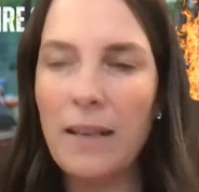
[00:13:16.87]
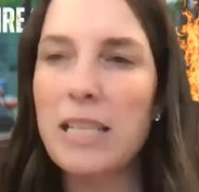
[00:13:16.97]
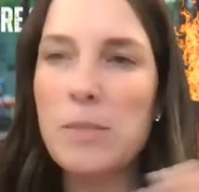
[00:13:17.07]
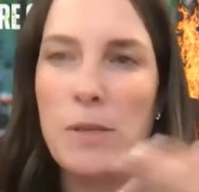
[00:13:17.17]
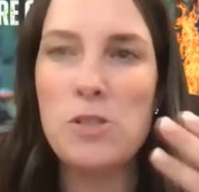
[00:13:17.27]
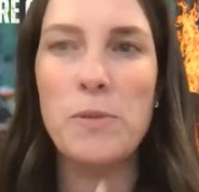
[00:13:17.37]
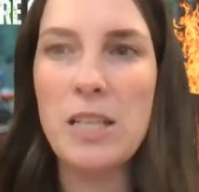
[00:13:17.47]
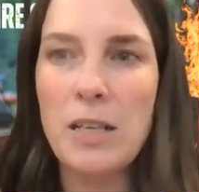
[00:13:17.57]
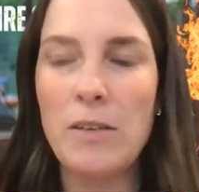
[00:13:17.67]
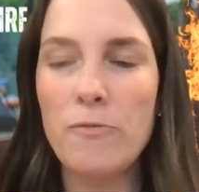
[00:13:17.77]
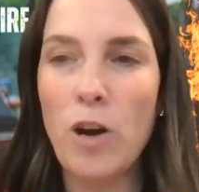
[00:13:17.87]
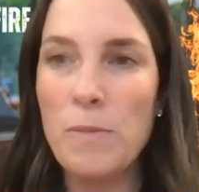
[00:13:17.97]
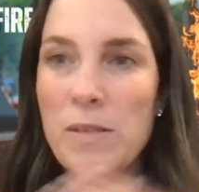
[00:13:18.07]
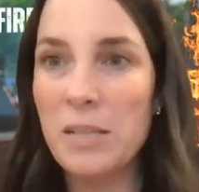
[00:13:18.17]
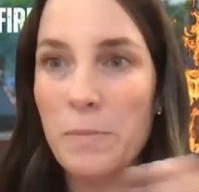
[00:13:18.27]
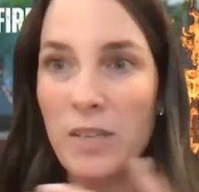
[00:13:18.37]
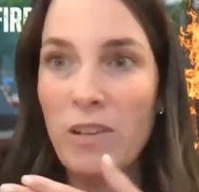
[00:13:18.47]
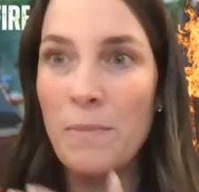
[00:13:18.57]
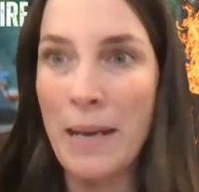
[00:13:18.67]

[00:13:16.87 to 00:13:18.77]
especially with the Pharmacy Benefit